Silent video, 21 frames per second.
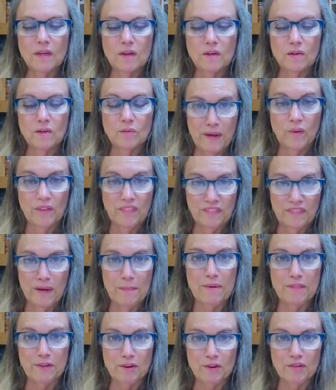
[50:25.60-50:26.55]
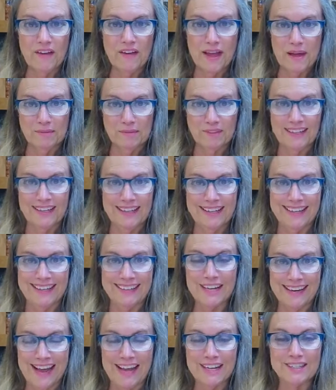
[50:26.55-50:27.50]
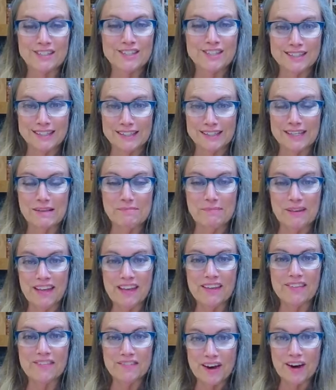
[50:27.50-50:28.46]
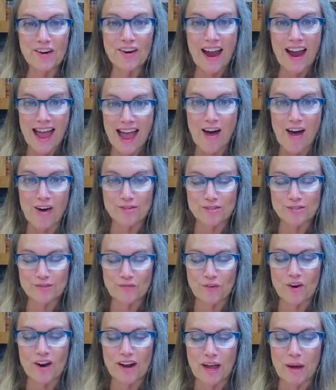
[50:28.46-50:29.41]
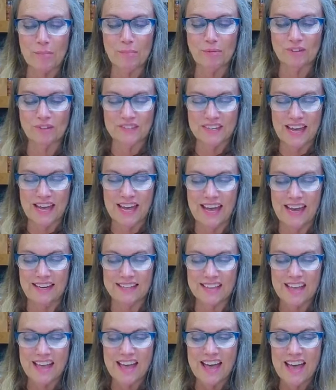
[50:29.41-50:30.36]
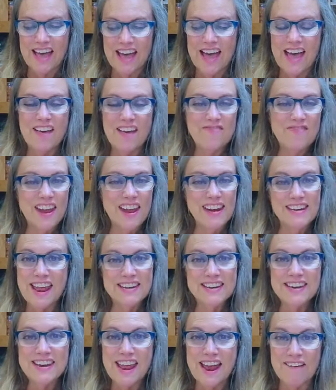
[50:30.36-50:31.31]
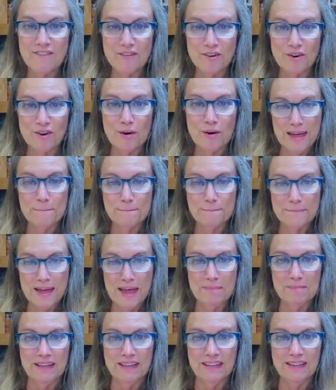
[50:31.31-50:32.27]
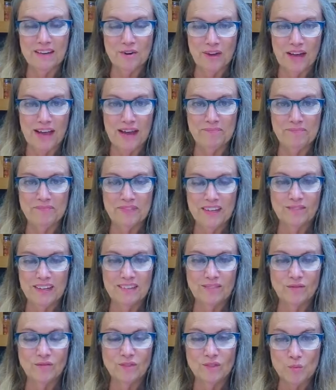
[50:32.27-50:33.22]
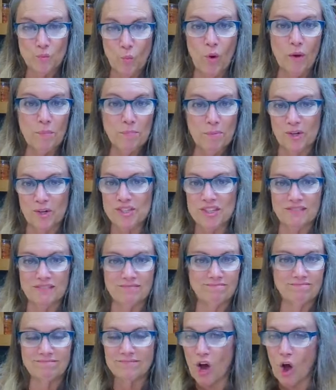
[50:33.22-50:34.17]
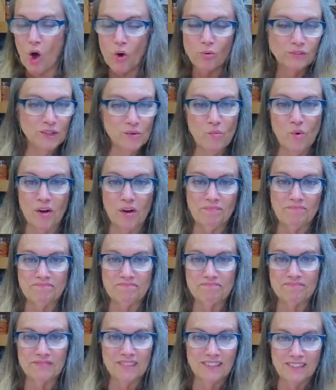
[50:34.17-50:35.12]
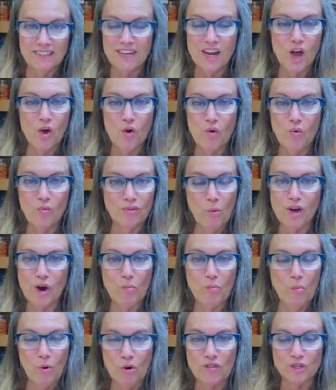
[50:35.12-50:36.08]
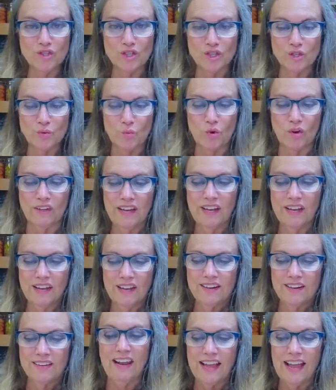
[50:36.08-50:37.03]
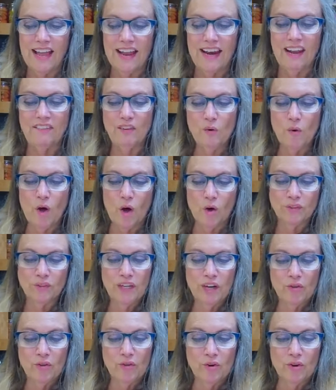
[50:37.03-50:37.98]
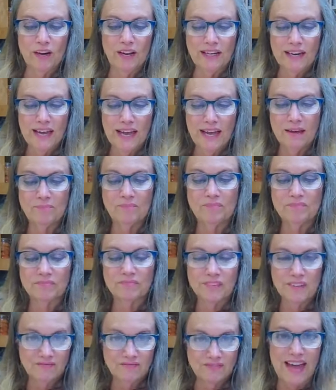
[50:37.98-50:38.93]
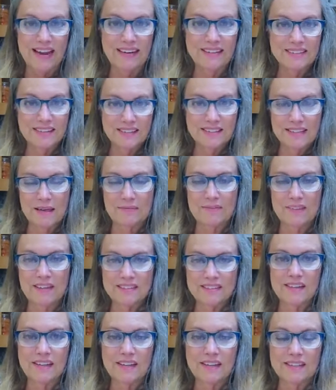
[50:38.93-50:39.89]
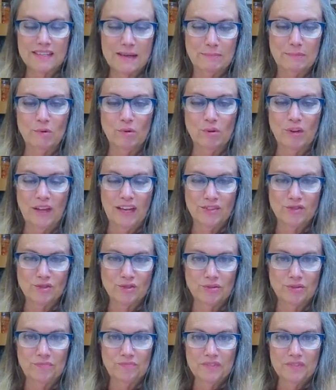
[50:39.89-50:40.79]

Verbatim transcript: with them and their family and sleep in their house for a couple of days, and they'd never met me. Okay, it's one person, only one. No, no more than just one. And if you only know their nickname, that is accept that is an acceptable answer.